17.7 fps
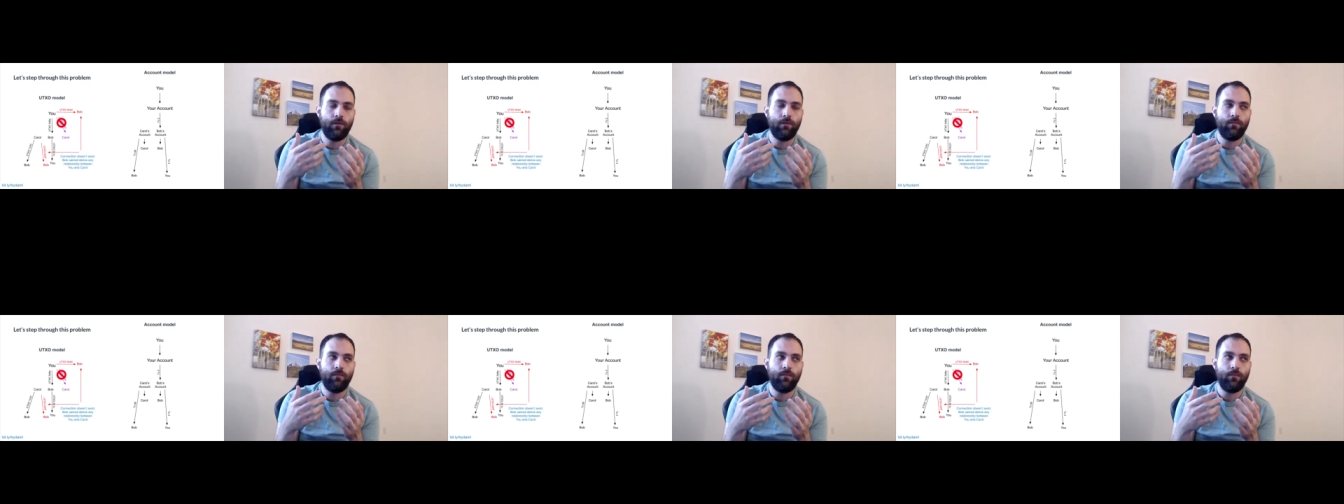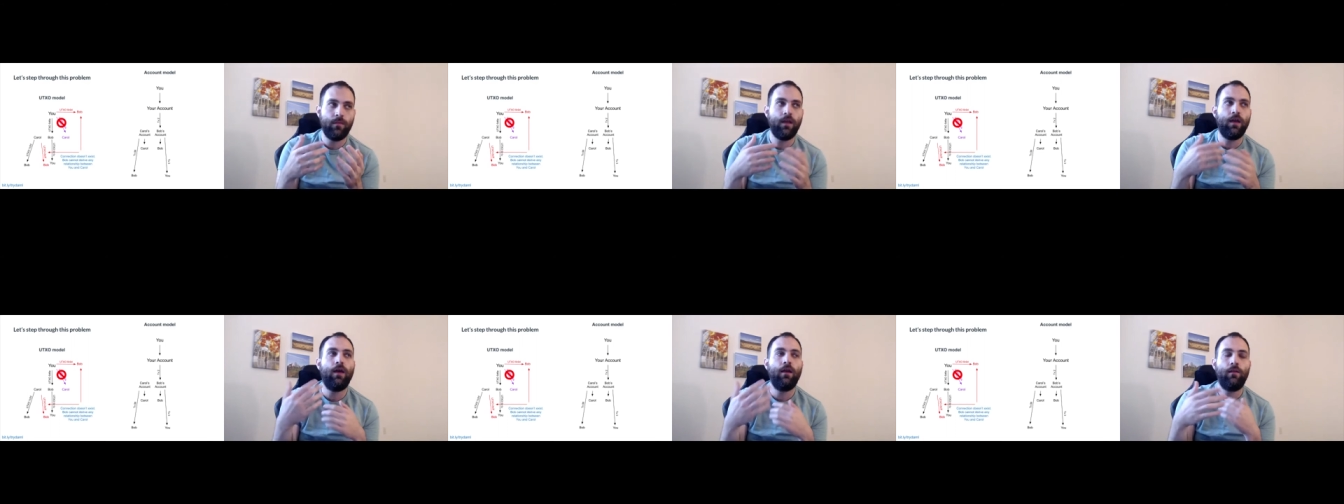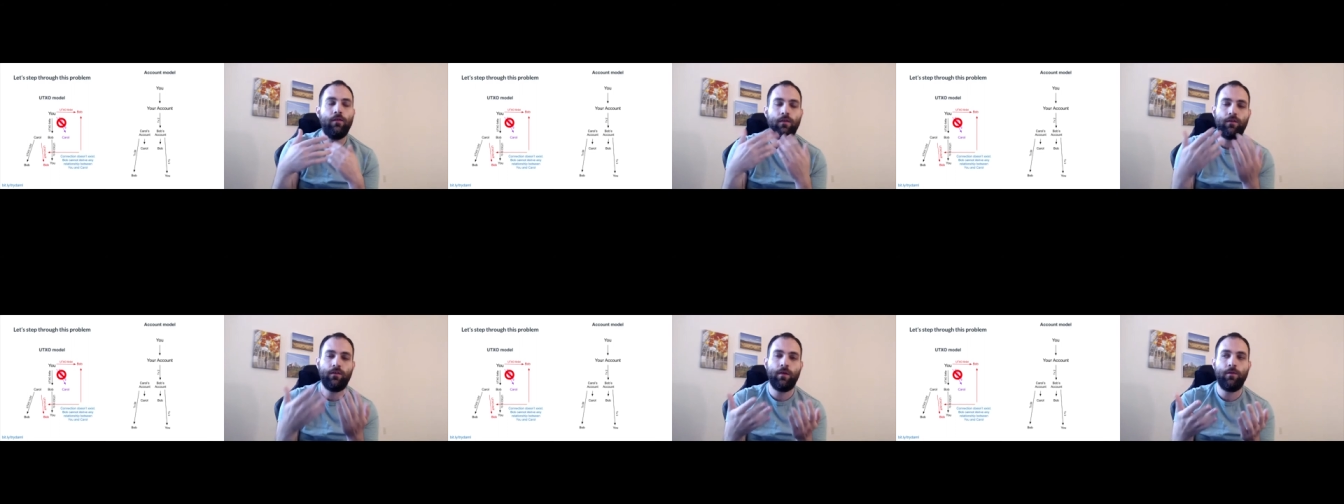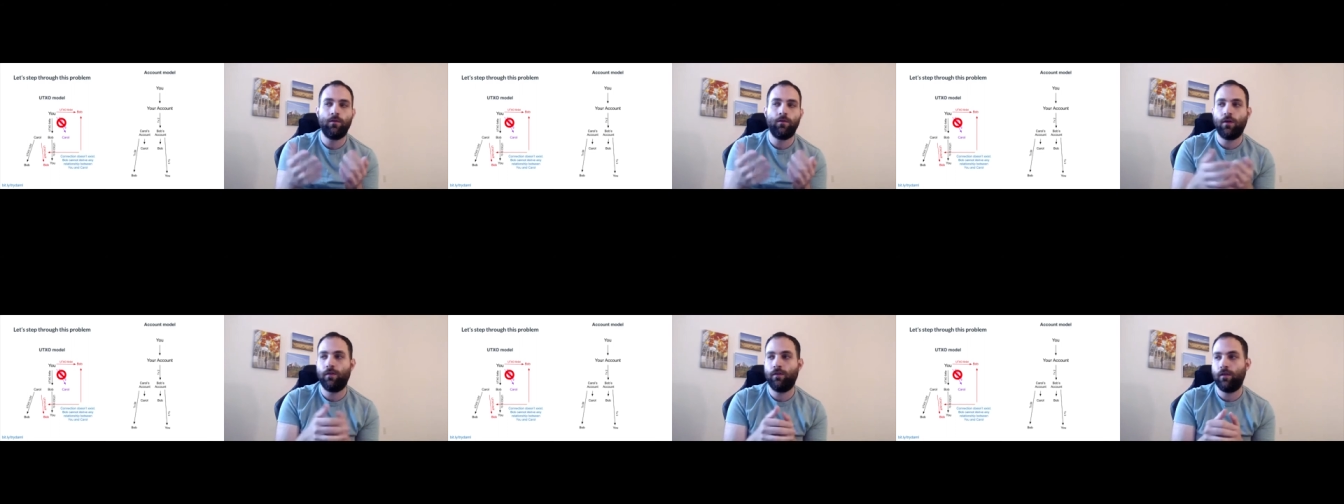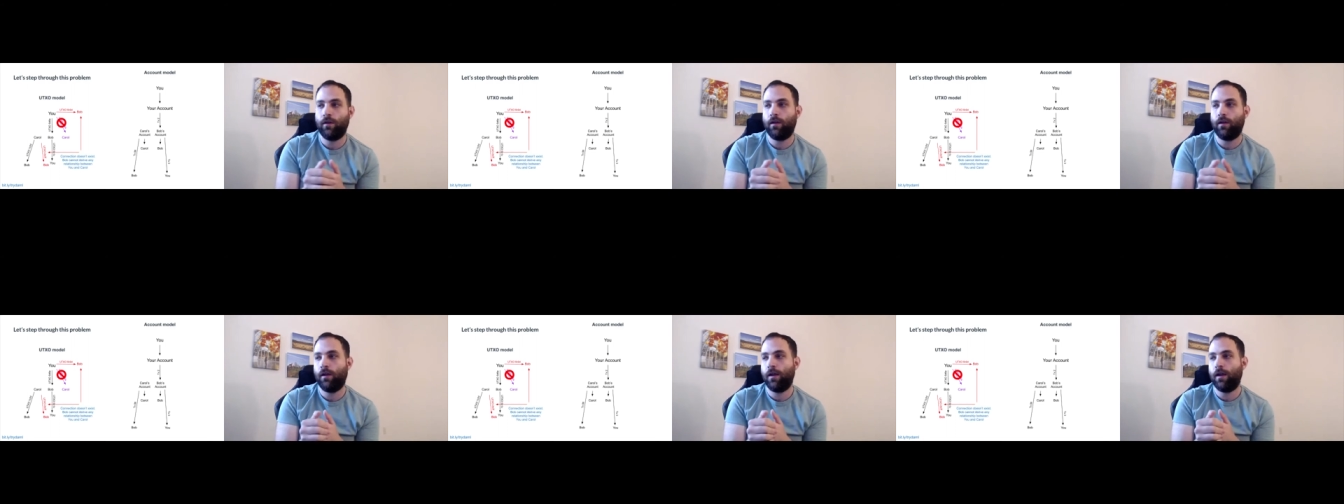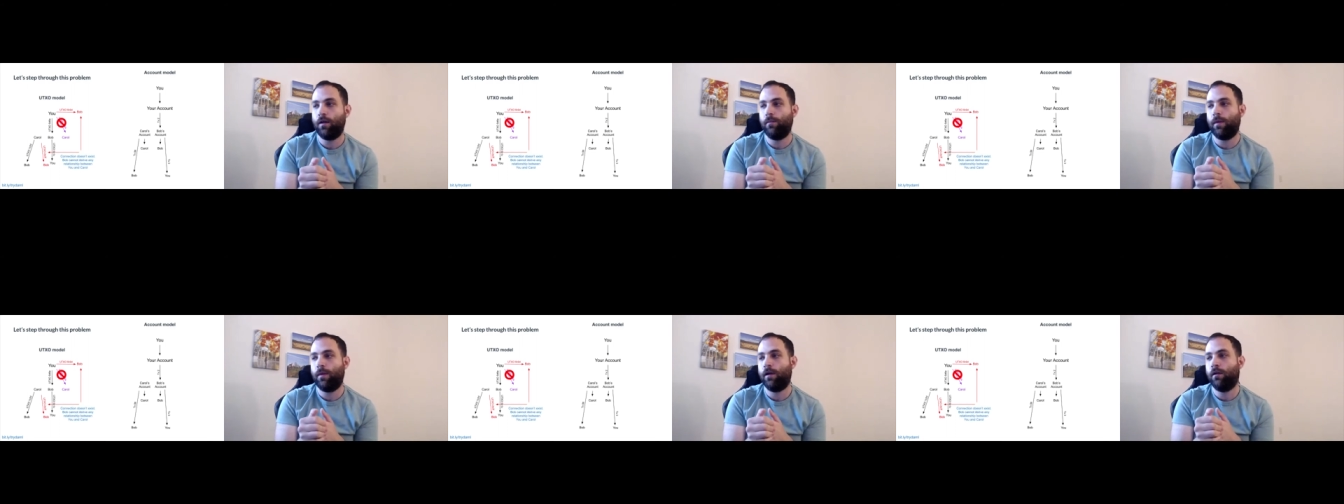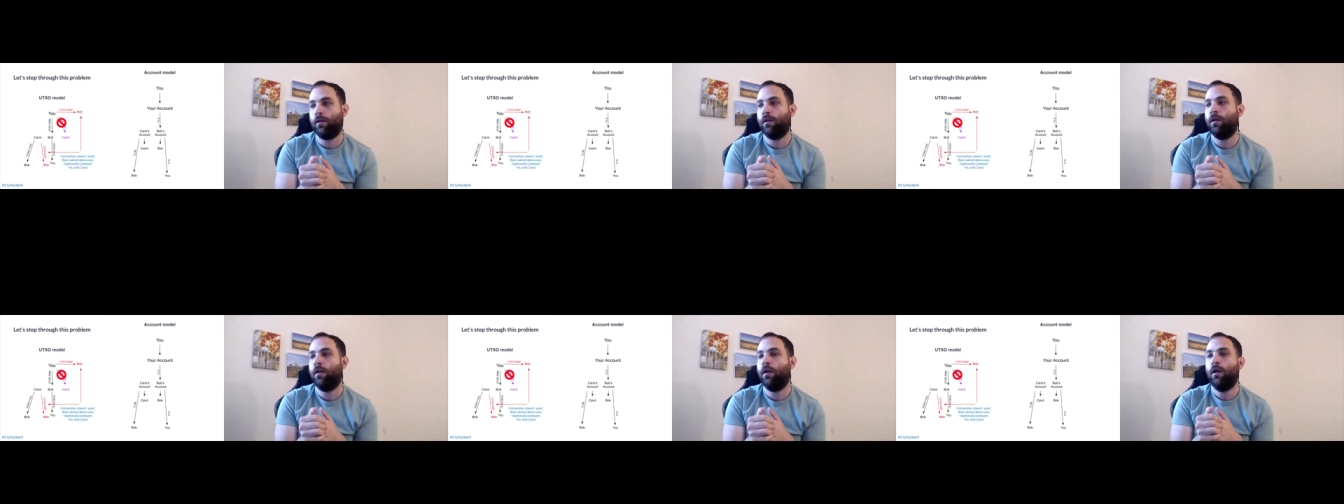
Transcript: yeah, out of the same address in an account model.